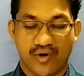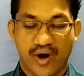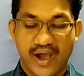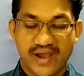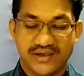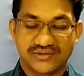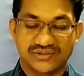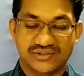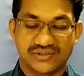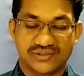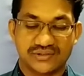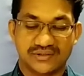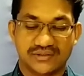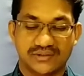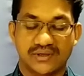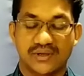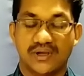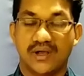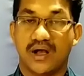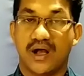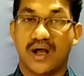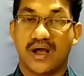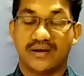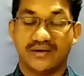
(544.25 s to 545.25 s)
writing,
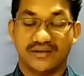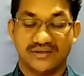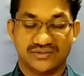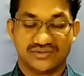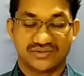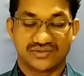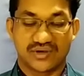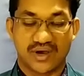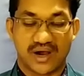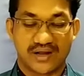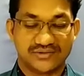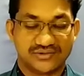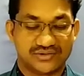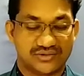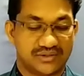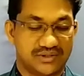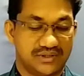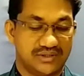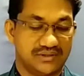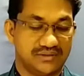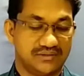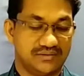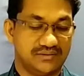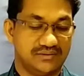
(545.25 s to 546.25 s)
and his
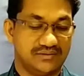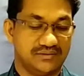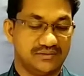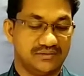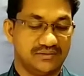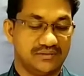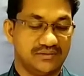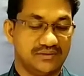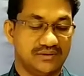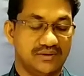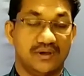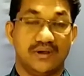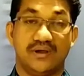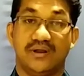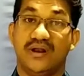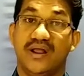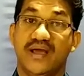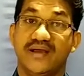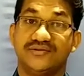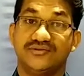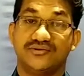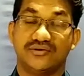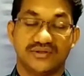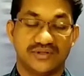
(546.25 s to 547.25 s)
country.
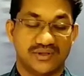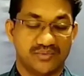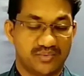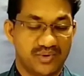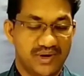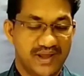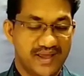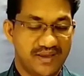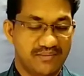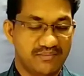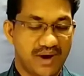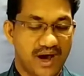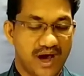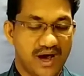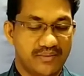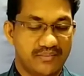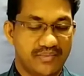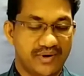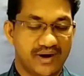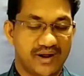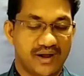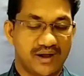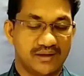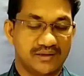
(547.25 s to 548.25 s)
Later in the play,
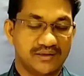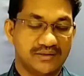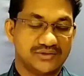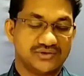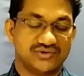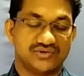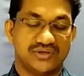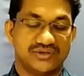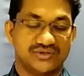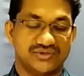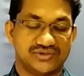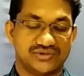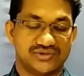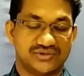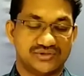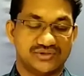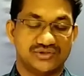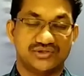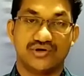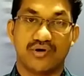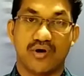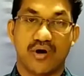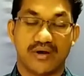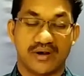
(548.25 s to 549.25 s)
Barbara sits
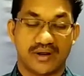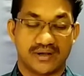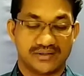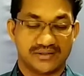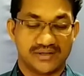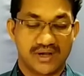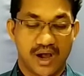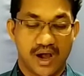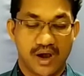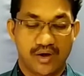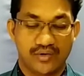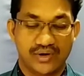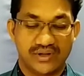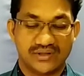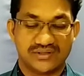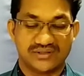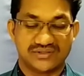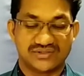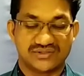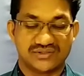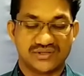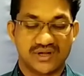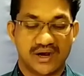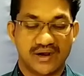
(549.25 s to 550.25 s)
Jonah down in
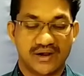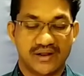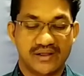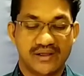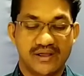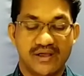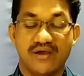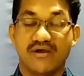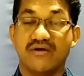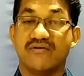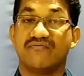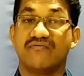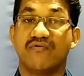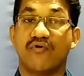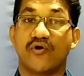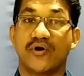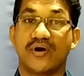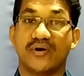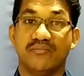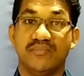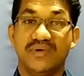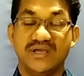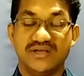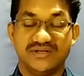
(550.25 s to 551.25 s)
the study
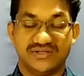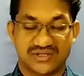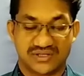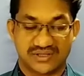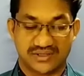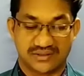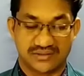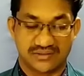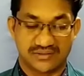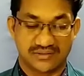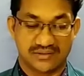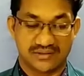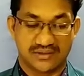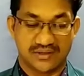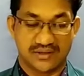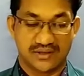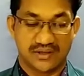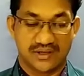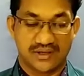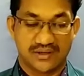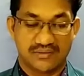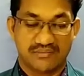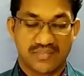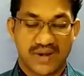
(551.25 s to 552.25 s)
for a meeting.
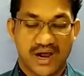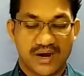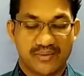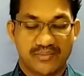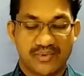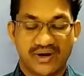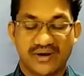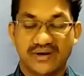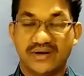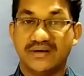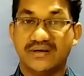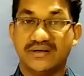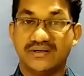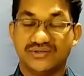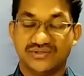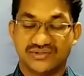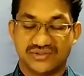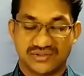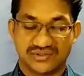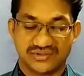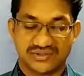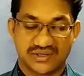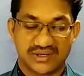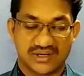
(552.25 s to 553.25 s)
Barbara
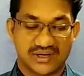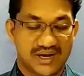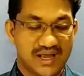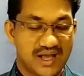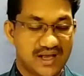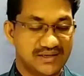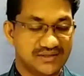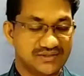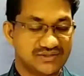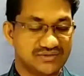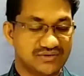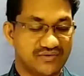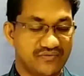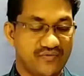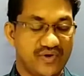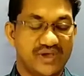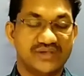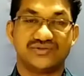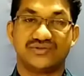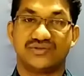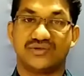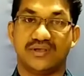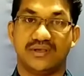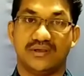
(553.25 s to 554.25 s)
nurses a glass of
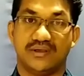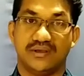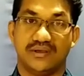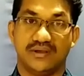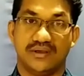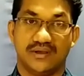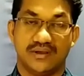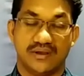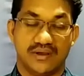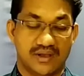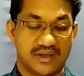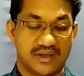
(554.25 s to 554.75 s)
whiskey,